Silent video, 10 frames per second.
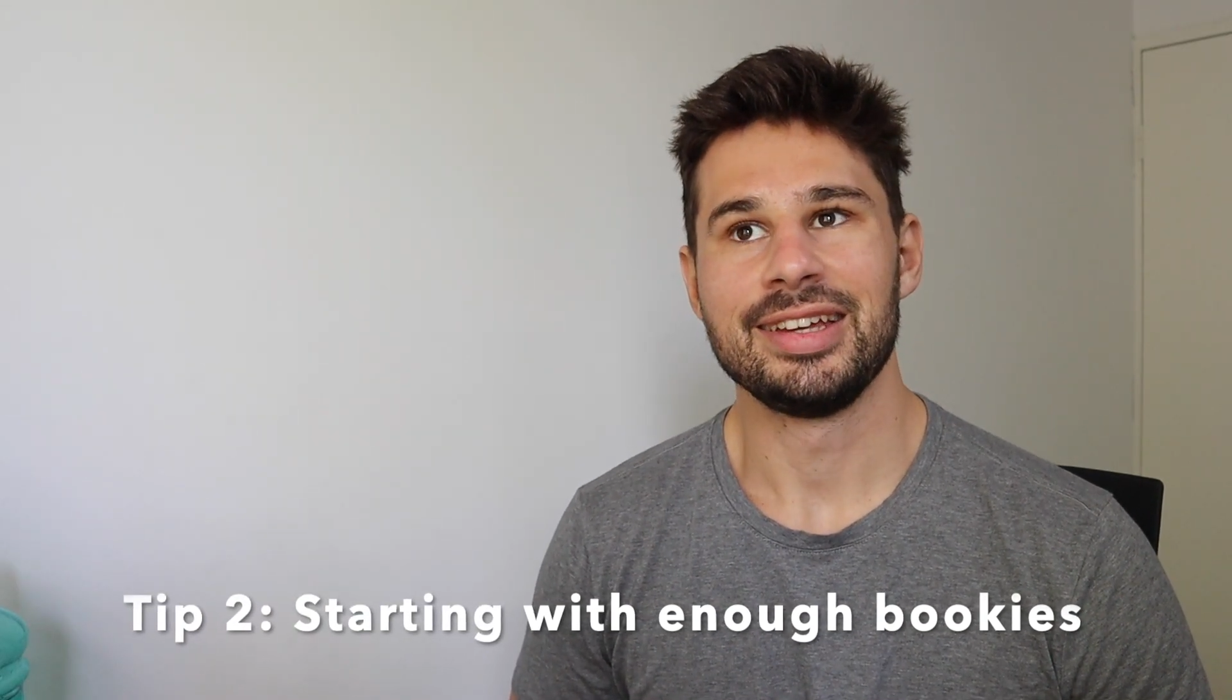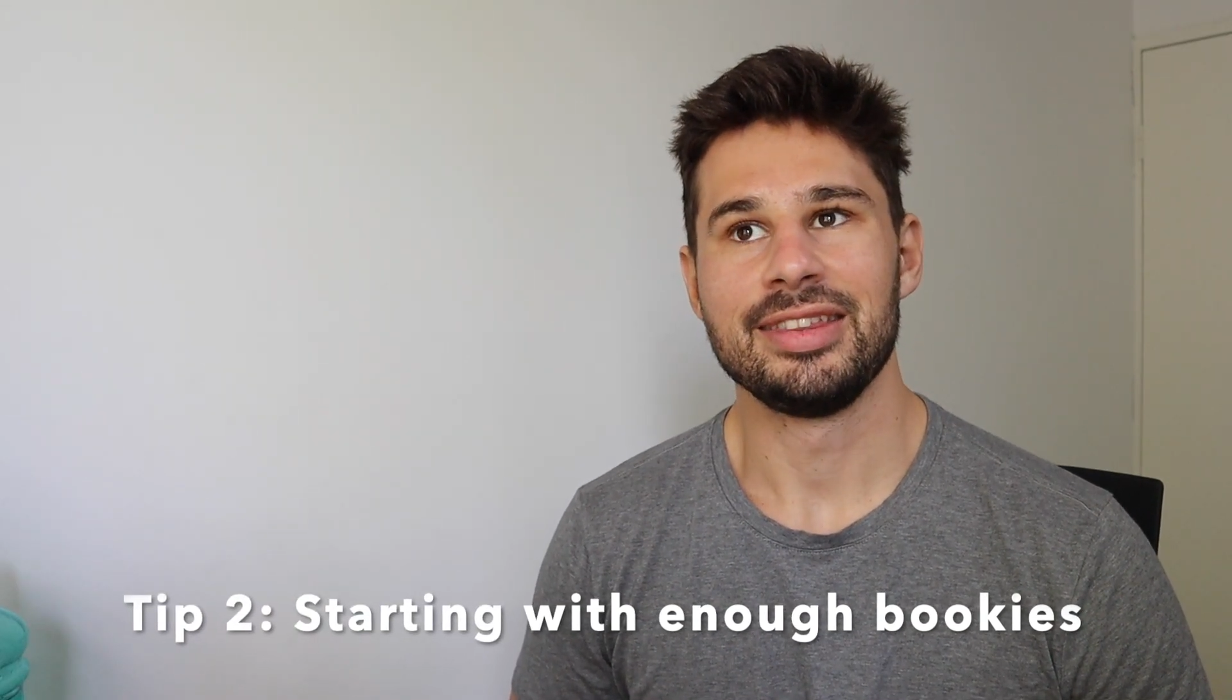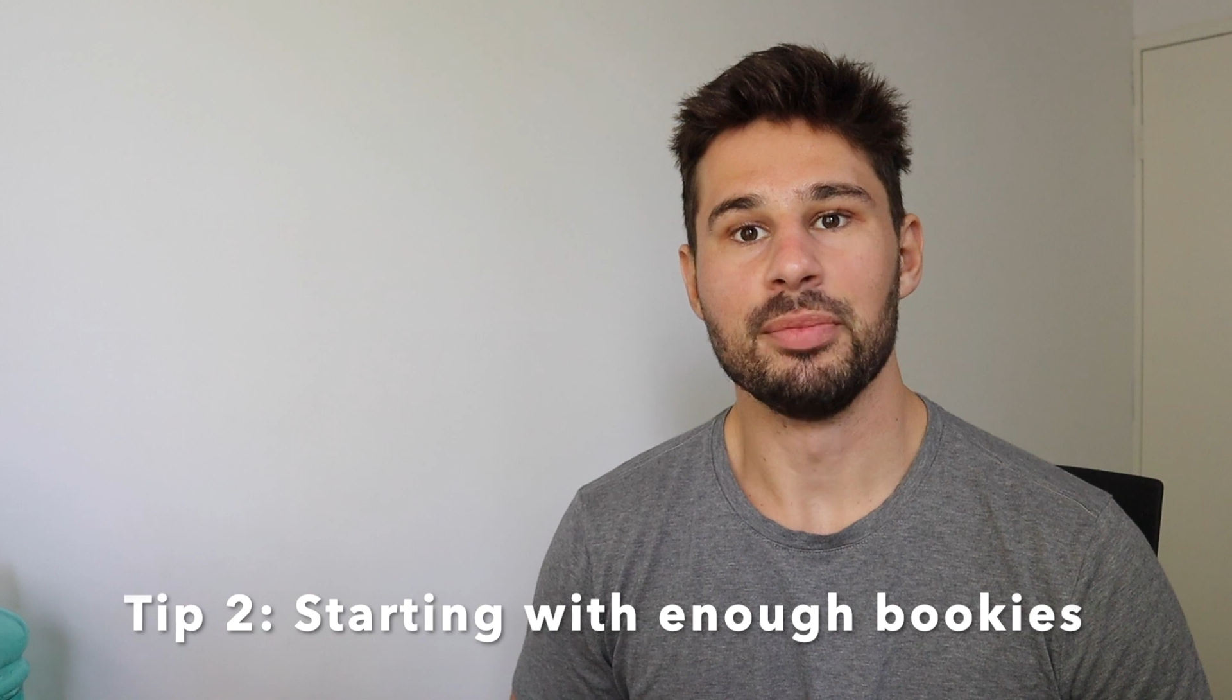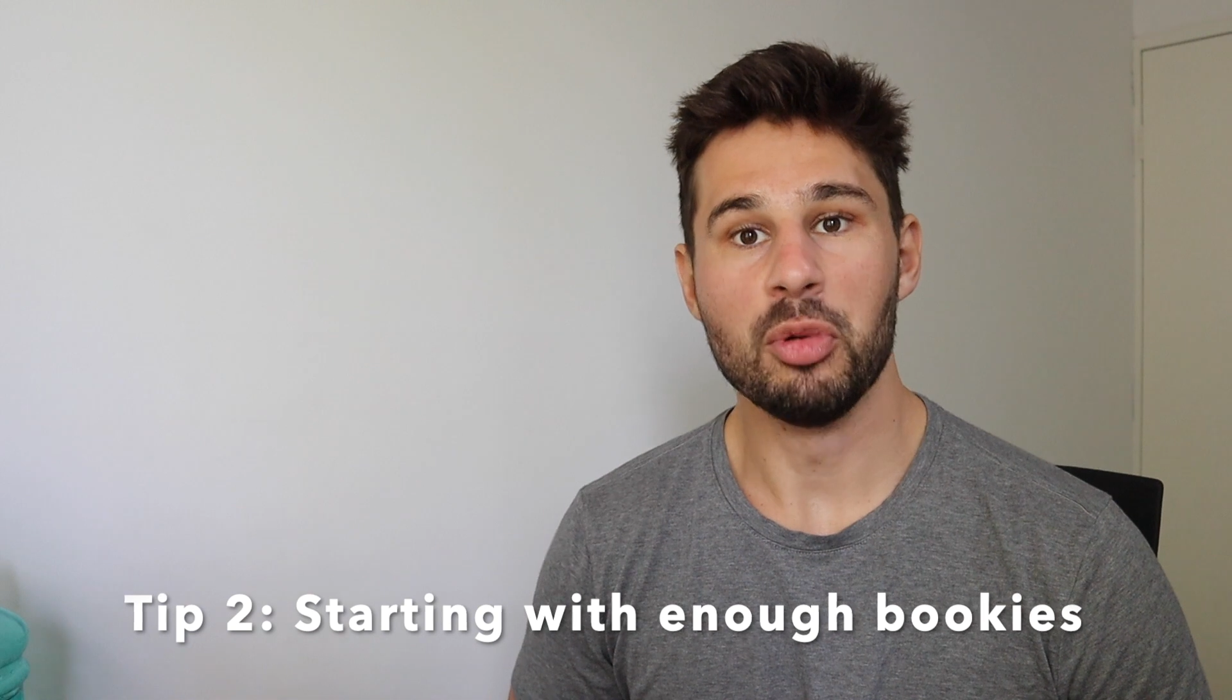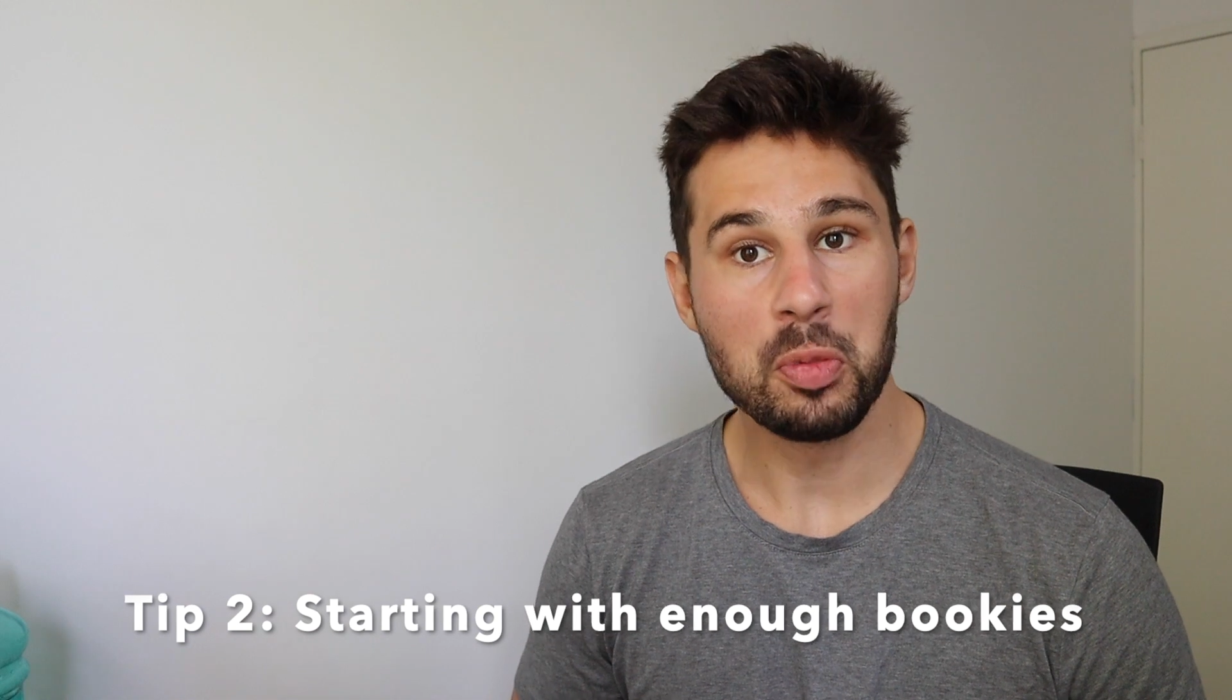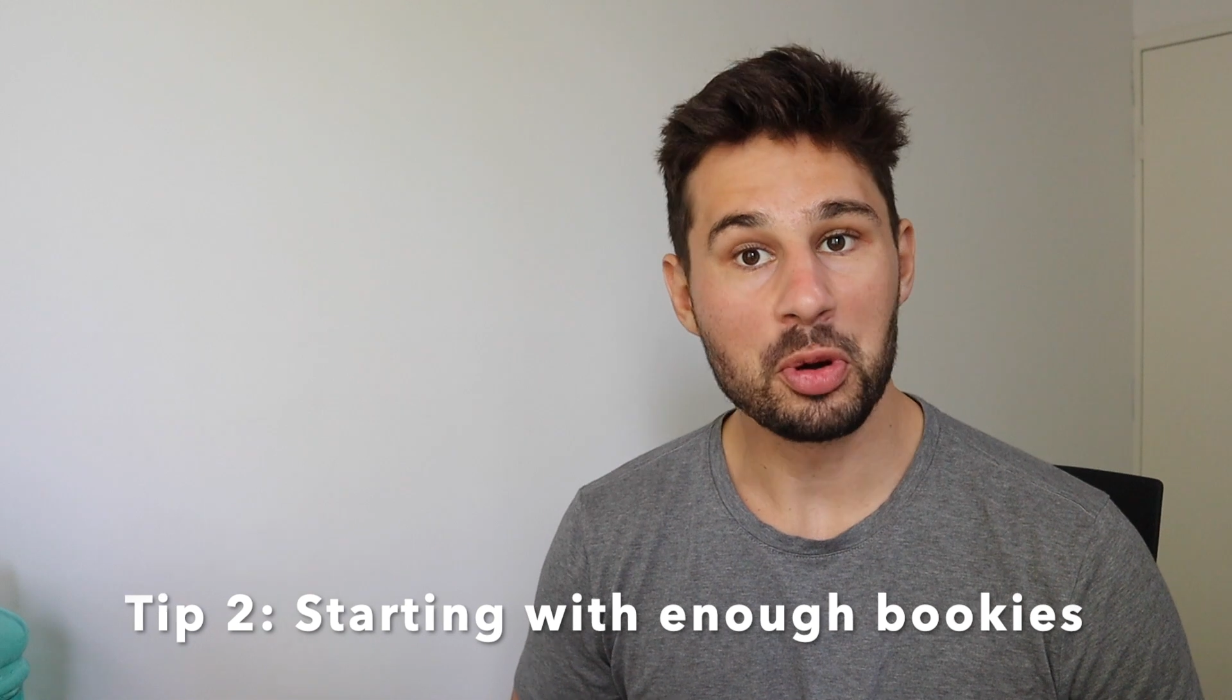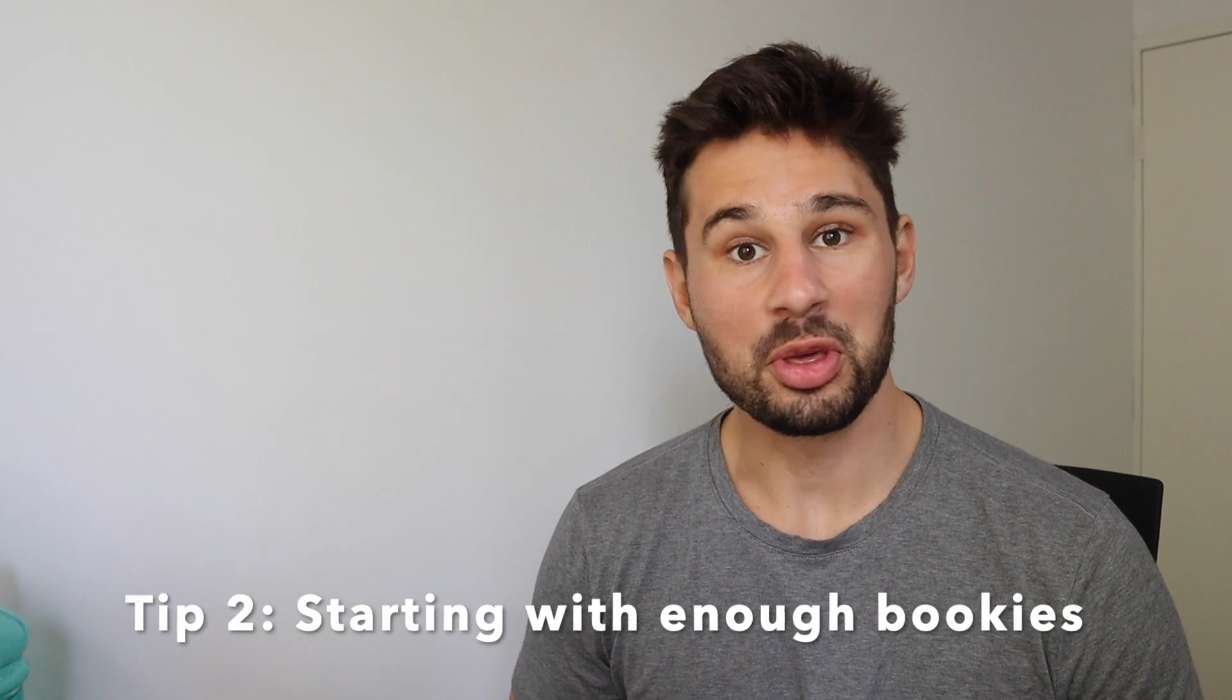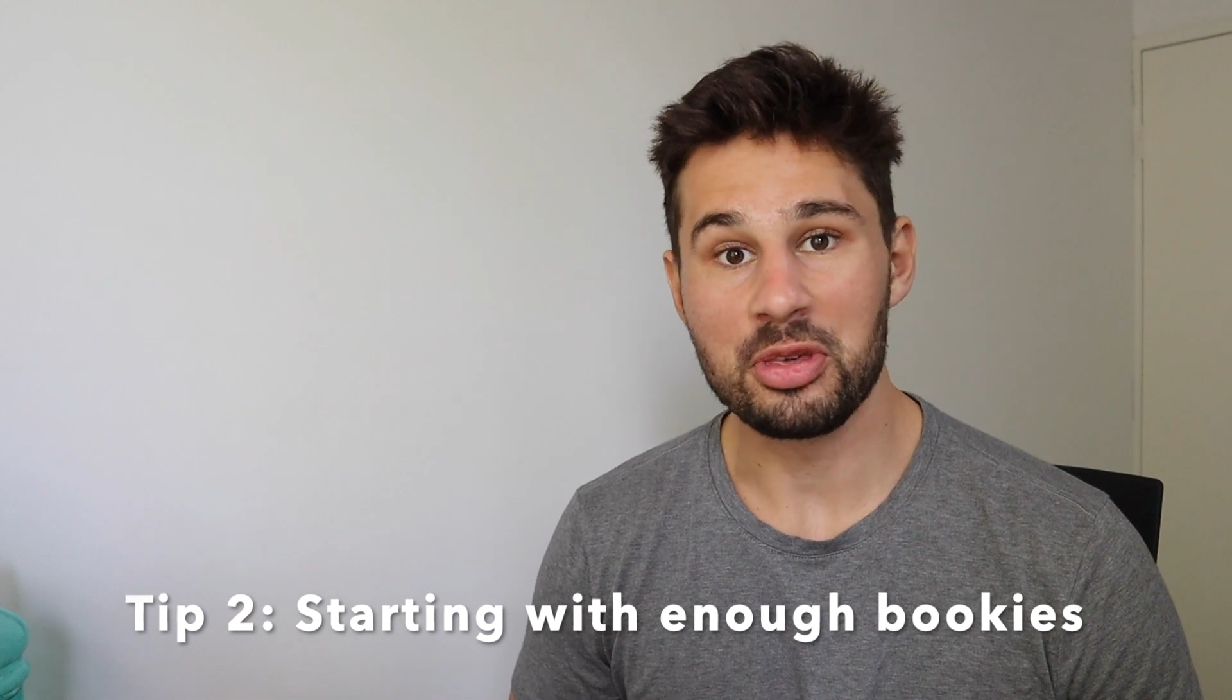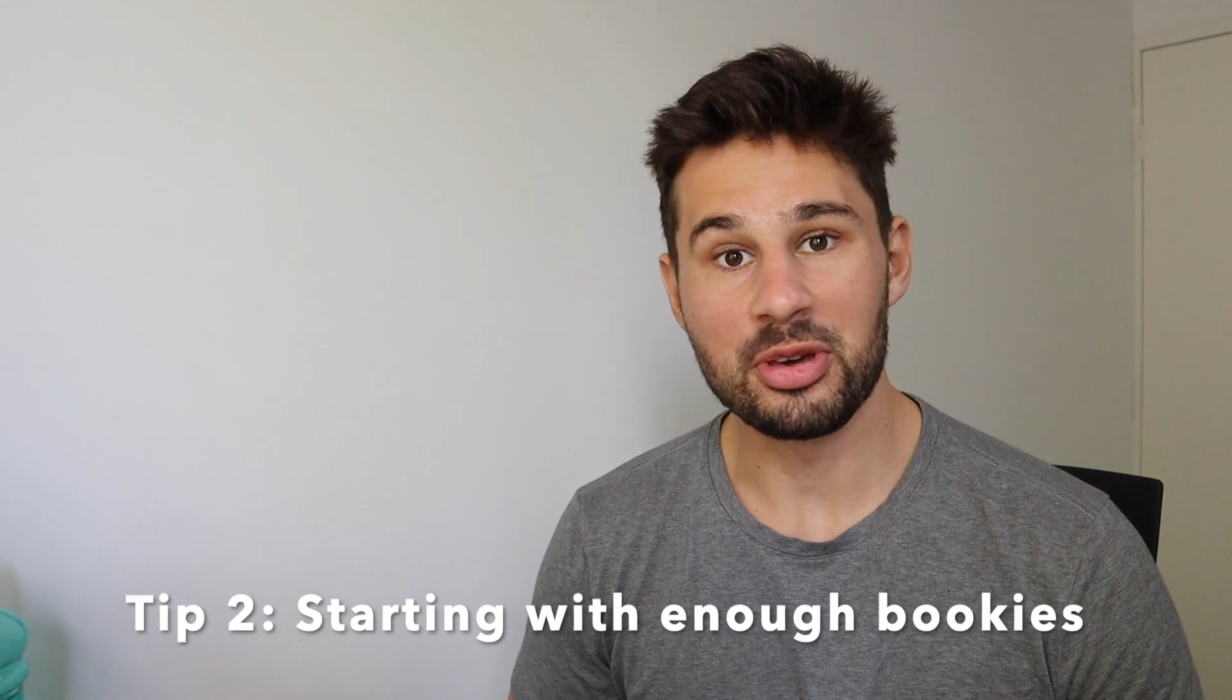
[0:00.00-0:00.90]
The more bookies